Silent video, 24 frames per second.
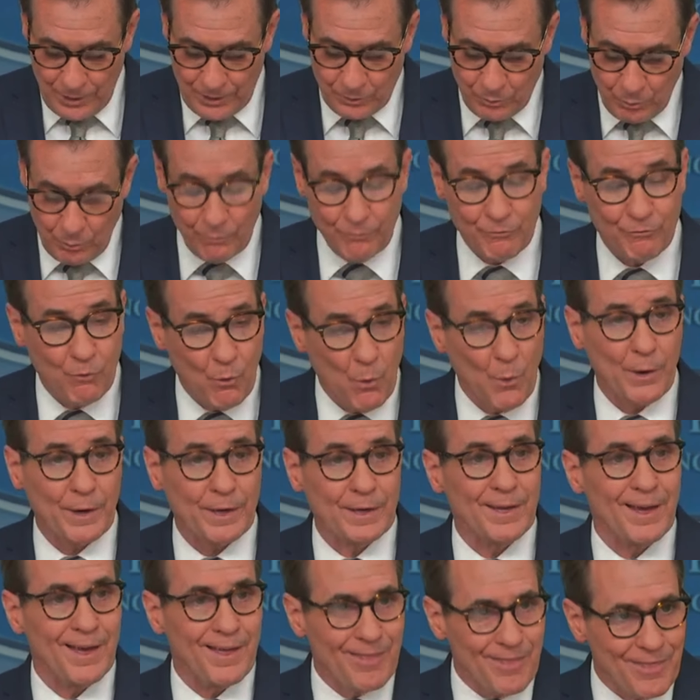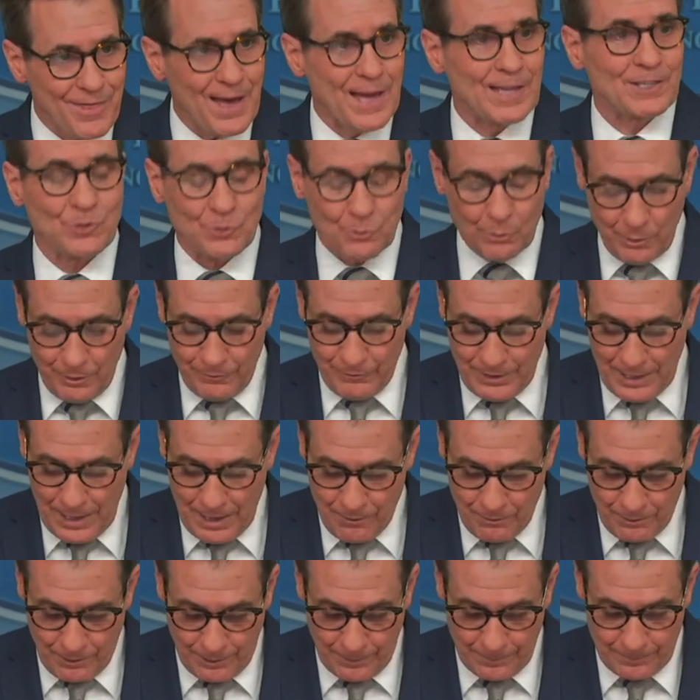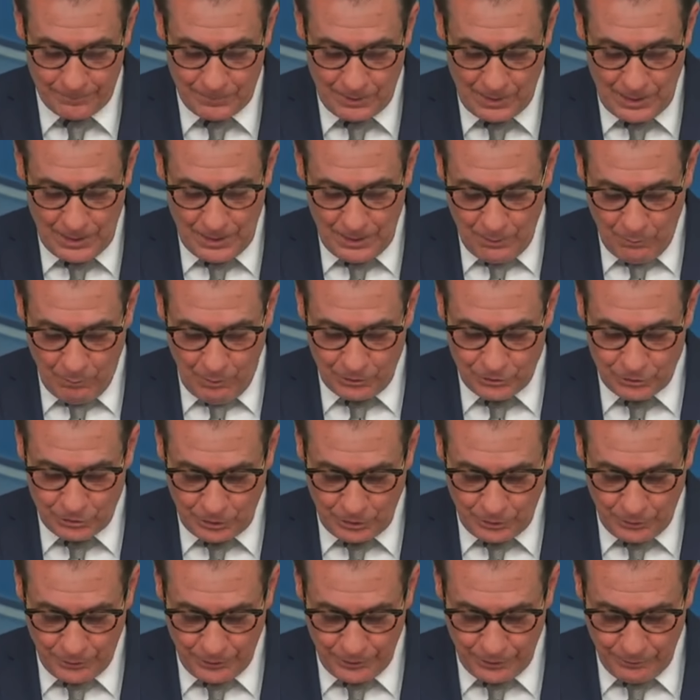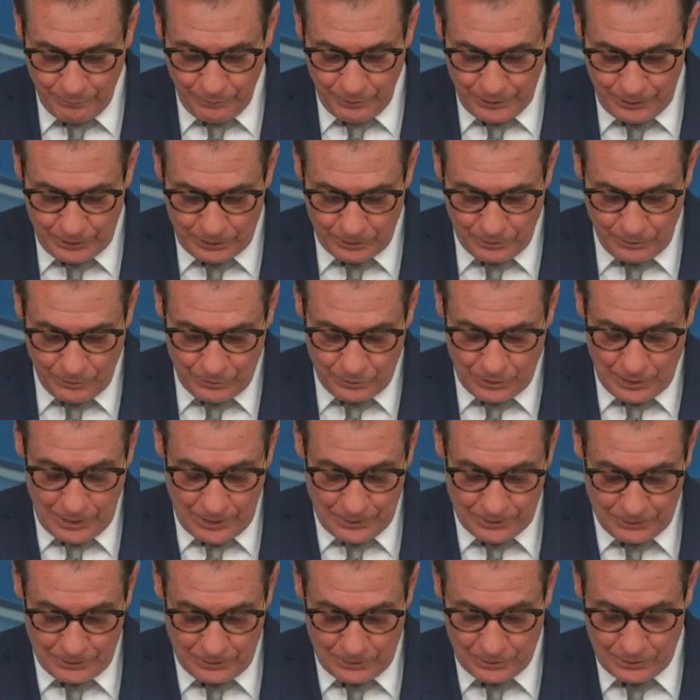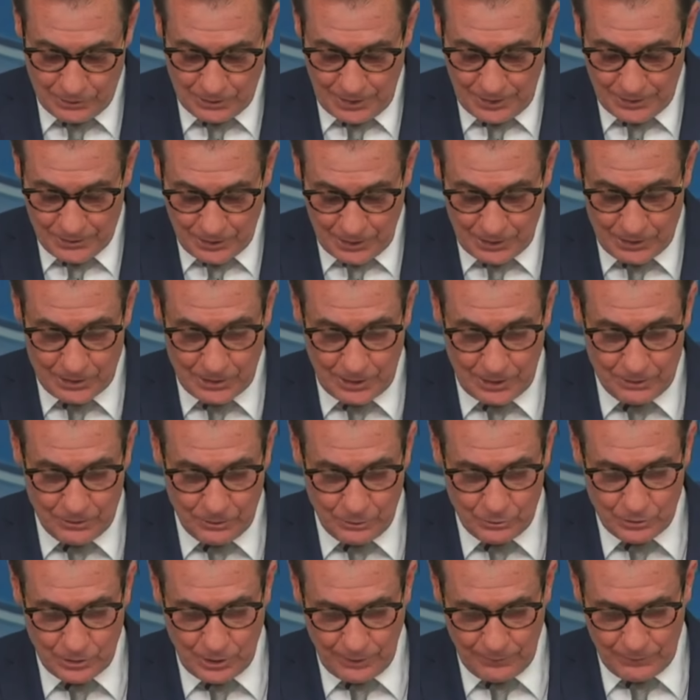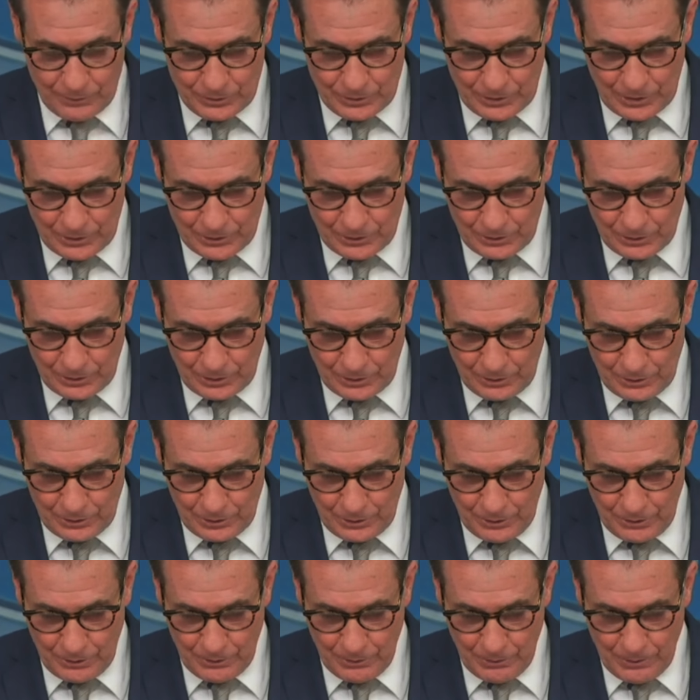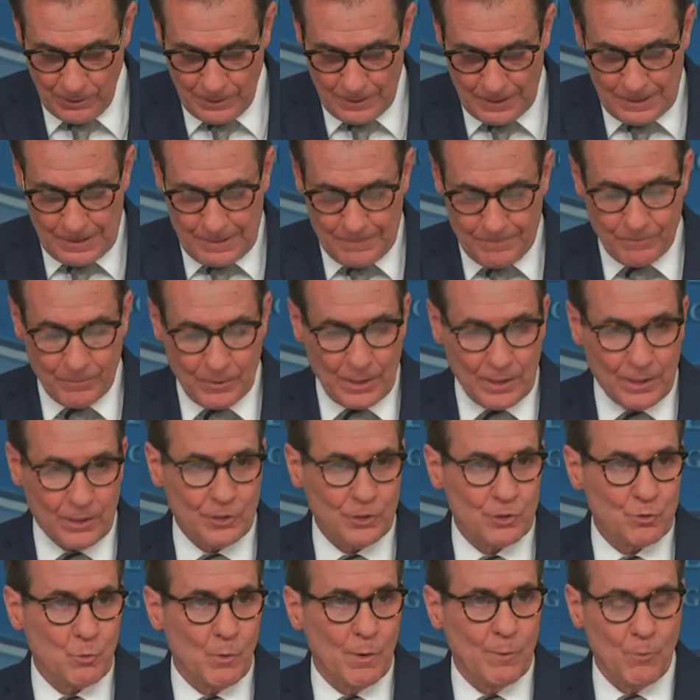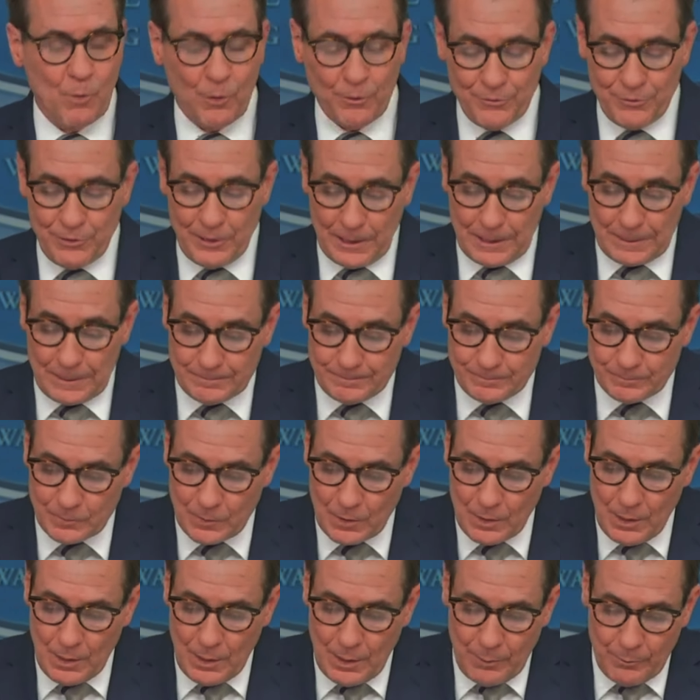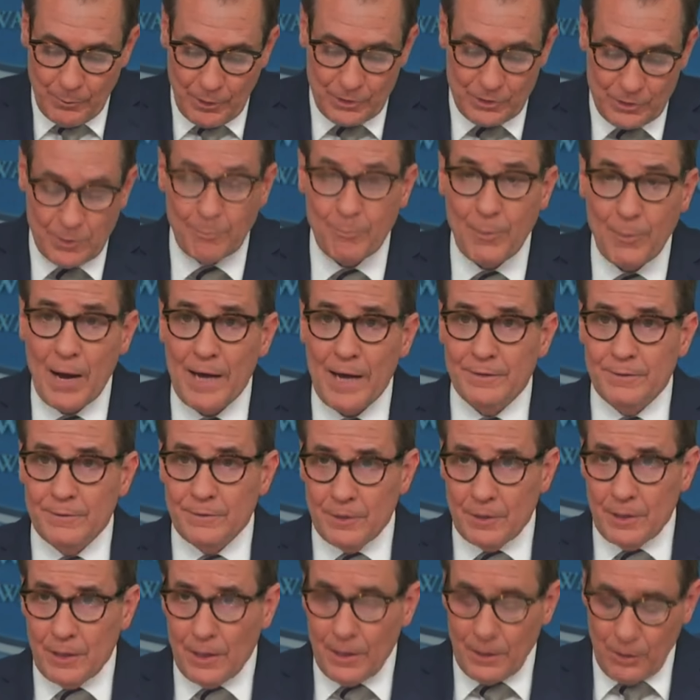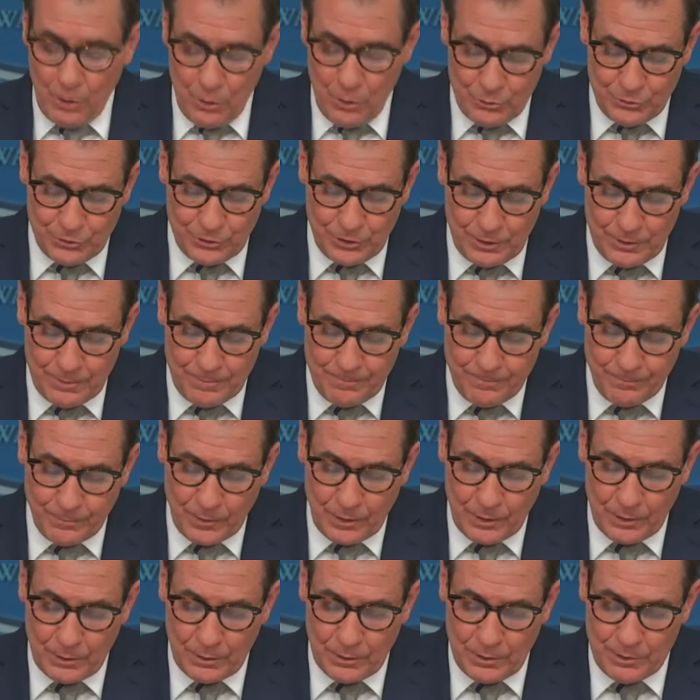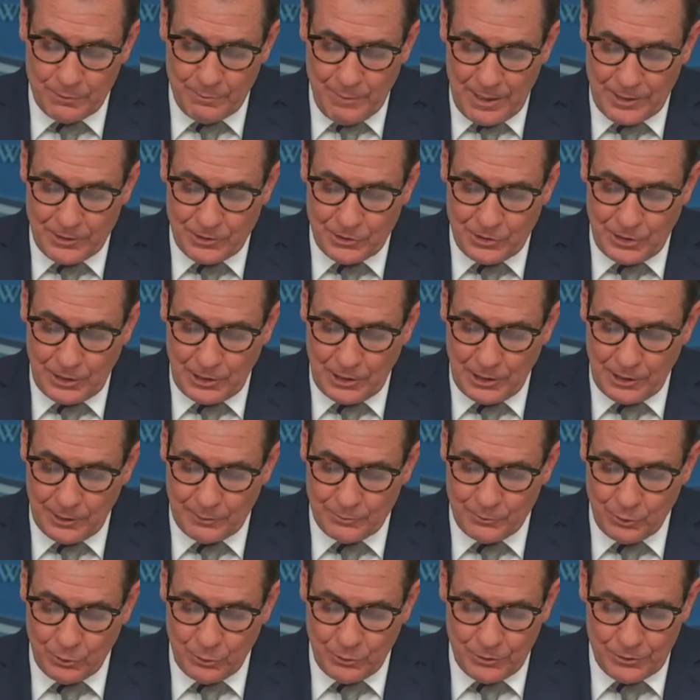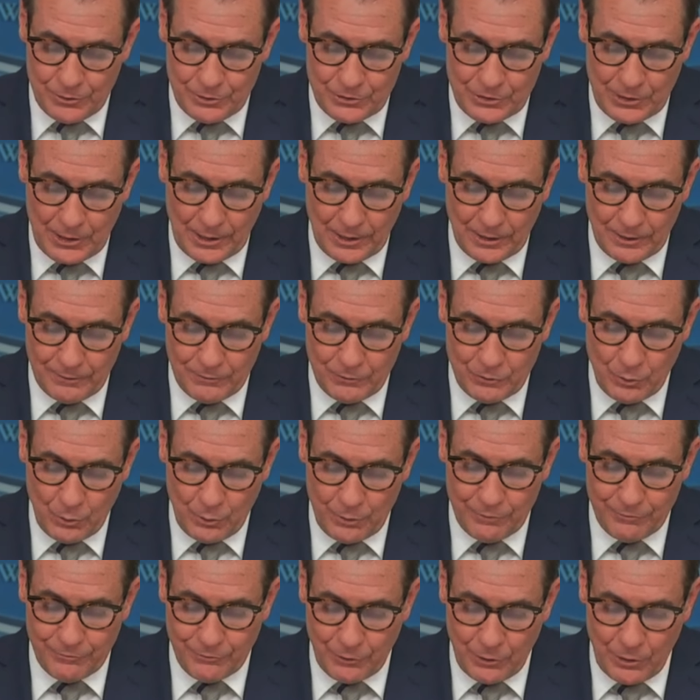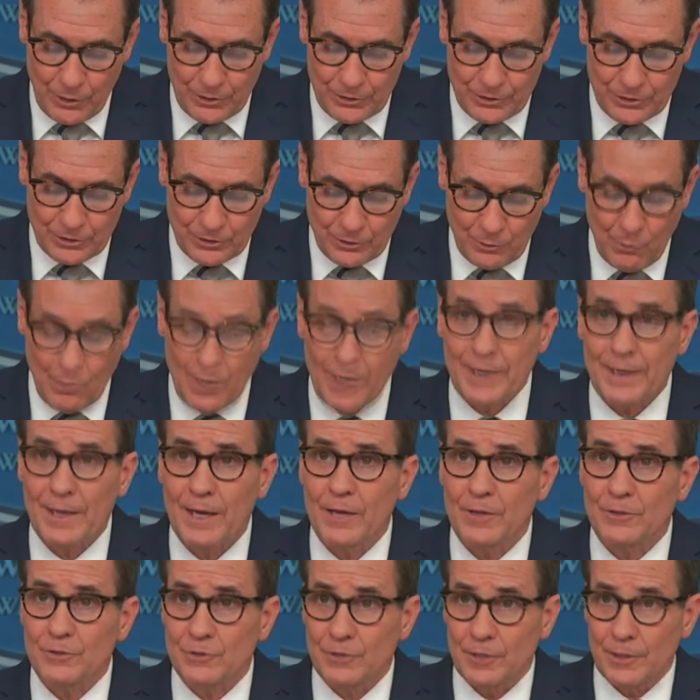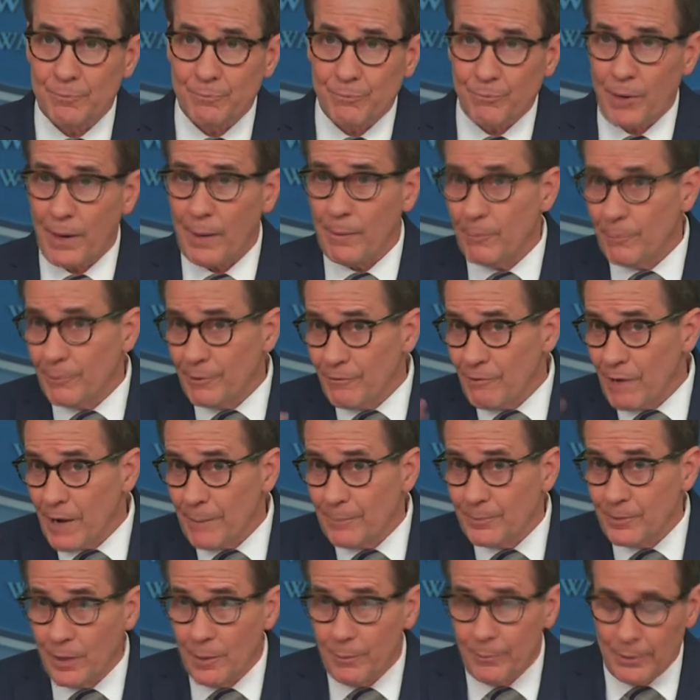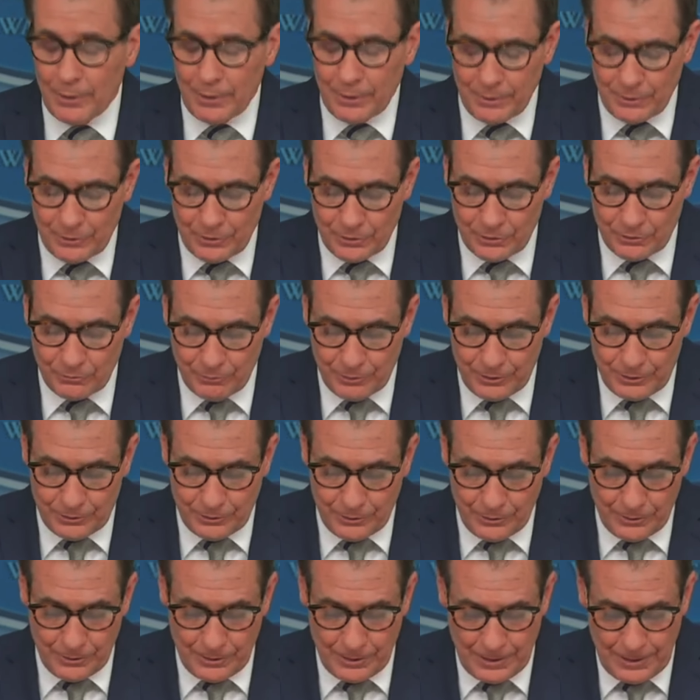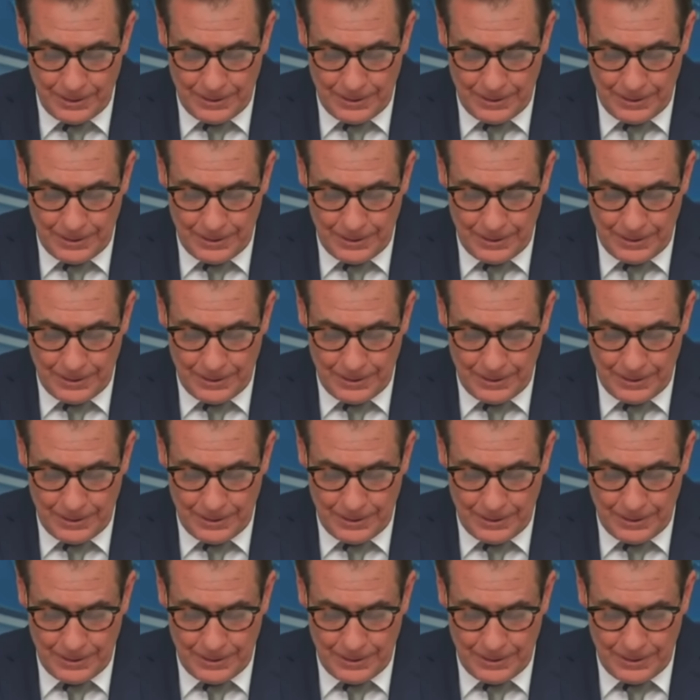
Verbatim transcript: to avoid that sort of an outcome while securing the release of those hostages. And as I said, those conversations continue. Uh, just one more thing. President Biden uh, hosted His Majesty King Abdullah II of Jordan for lunch at the White House. That probably wrapped up here just recently.